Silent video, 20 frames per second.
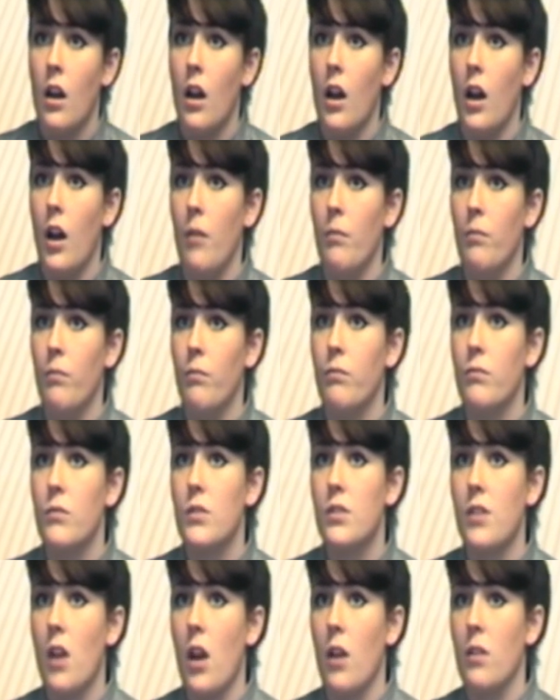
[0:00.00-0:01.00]
Um,
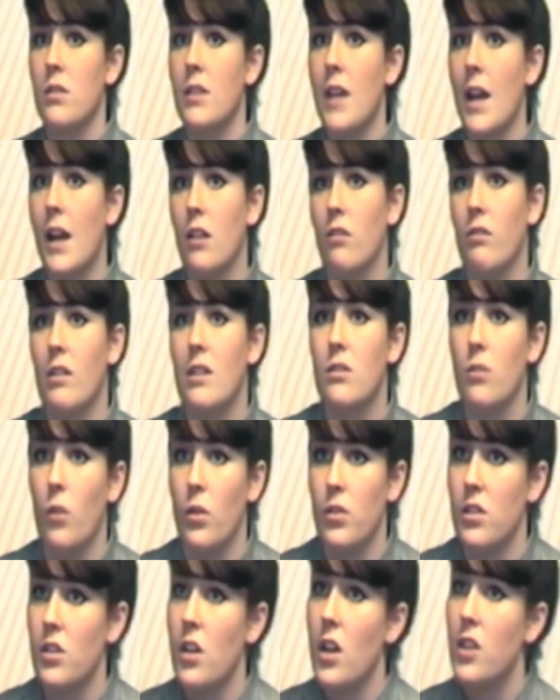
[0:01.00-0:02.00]
so secondary
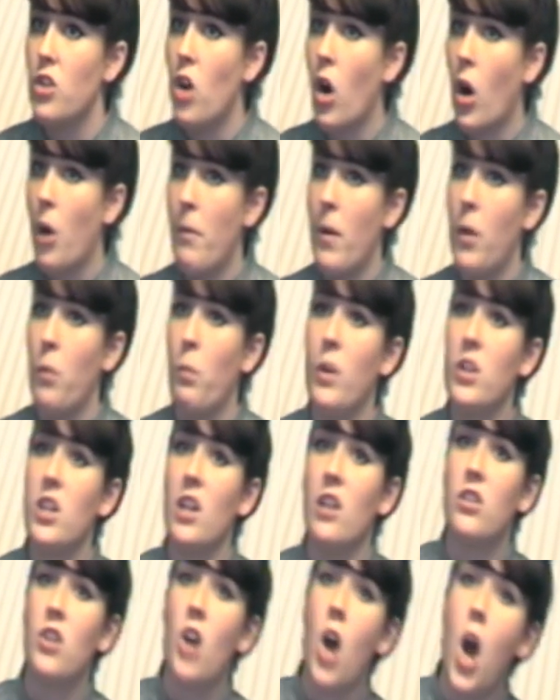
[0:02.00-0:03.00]
sources a document
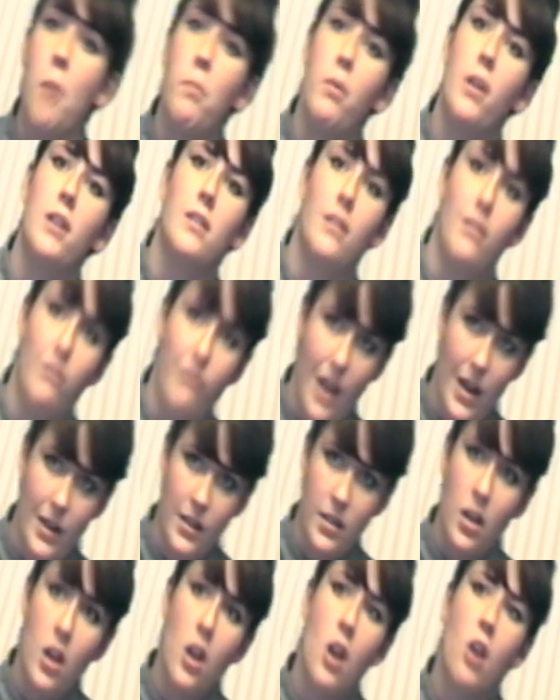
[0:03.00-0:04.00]
which interprets an
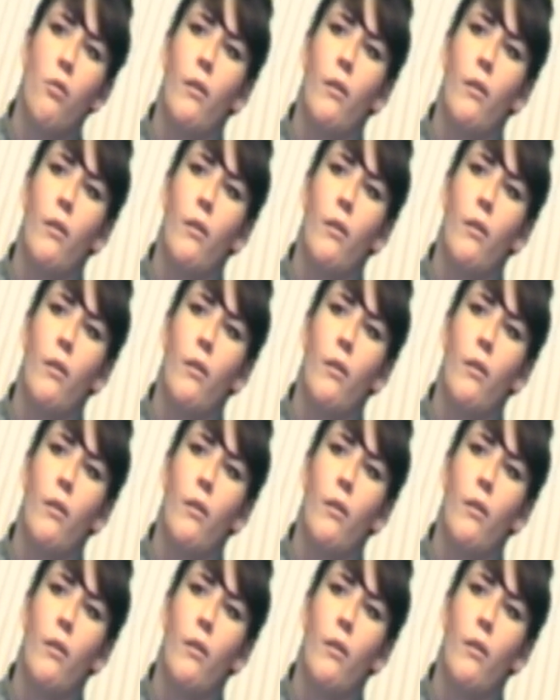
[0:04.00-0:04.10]
event